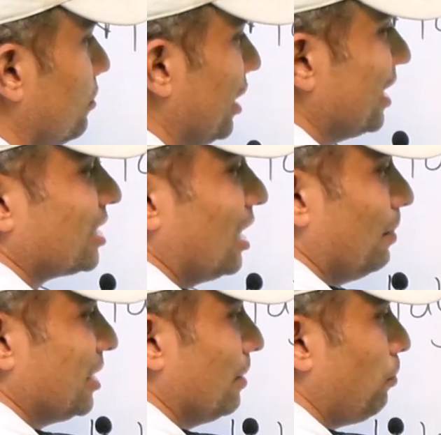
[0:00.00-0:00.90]
This
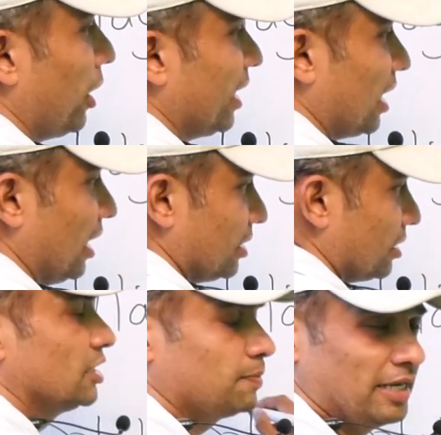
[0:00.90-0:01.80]
term is important, guys.
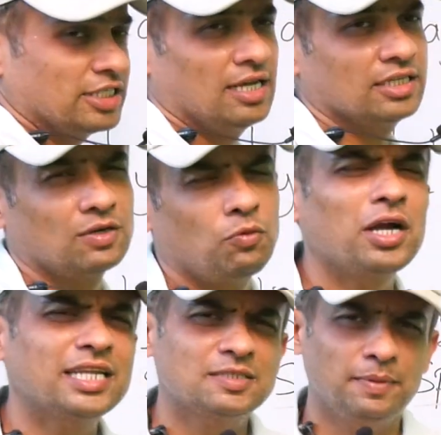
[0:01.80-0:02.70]
Speciation.
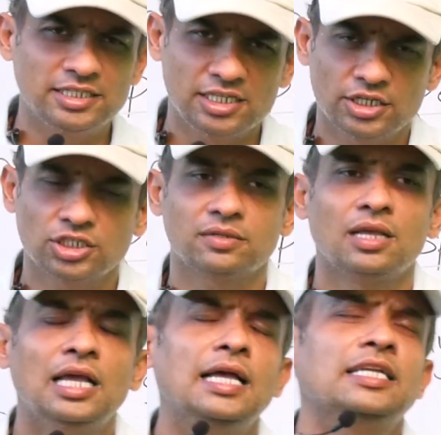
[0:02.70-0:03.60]
What is speciation?
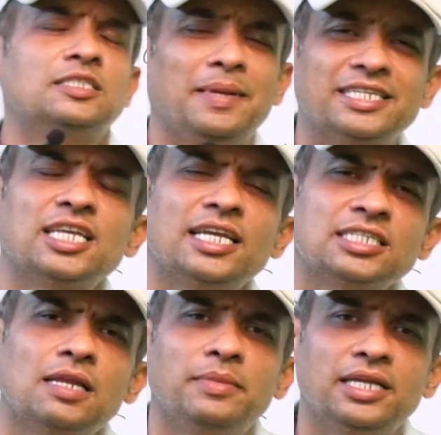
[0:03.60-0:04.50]
Speciation